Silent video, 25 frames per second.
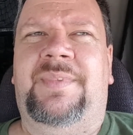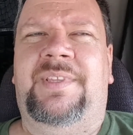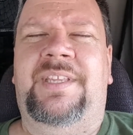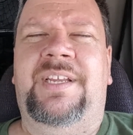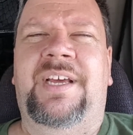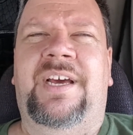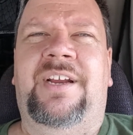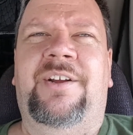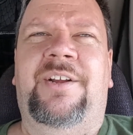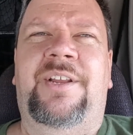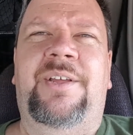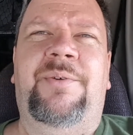
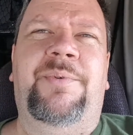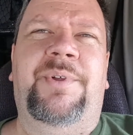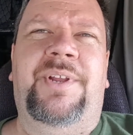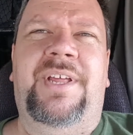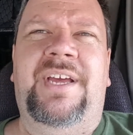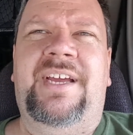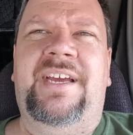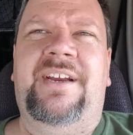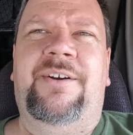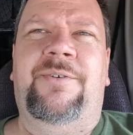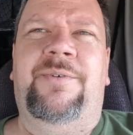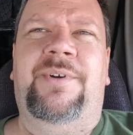not only will
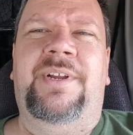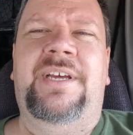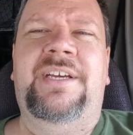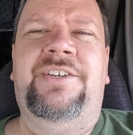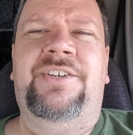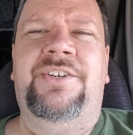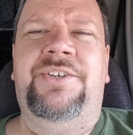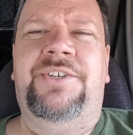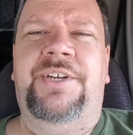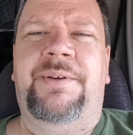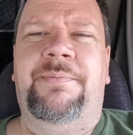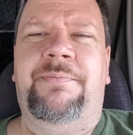I get a
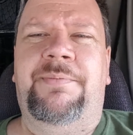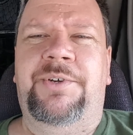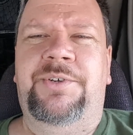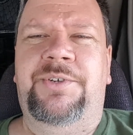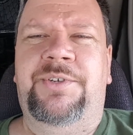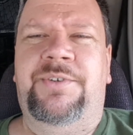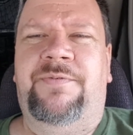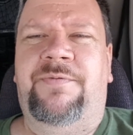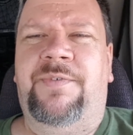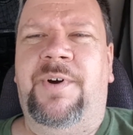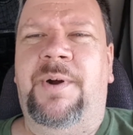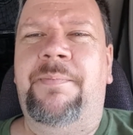relationship
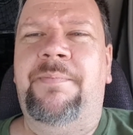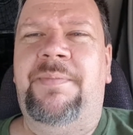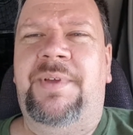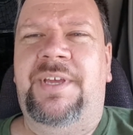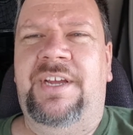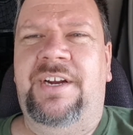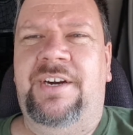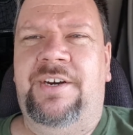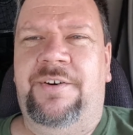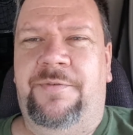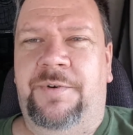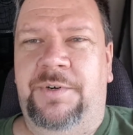boost from
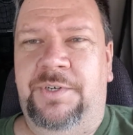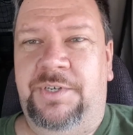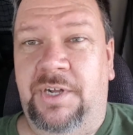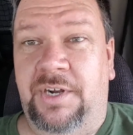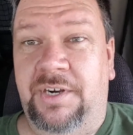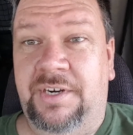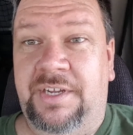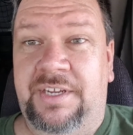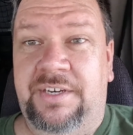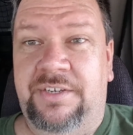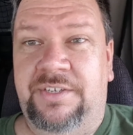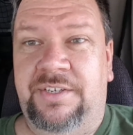Pierre for
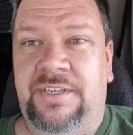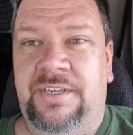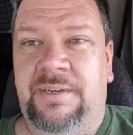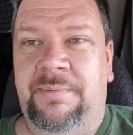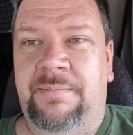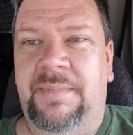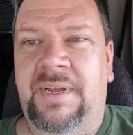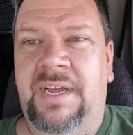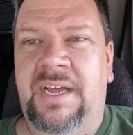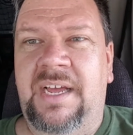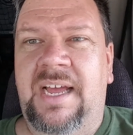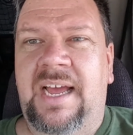talking to
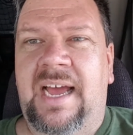him,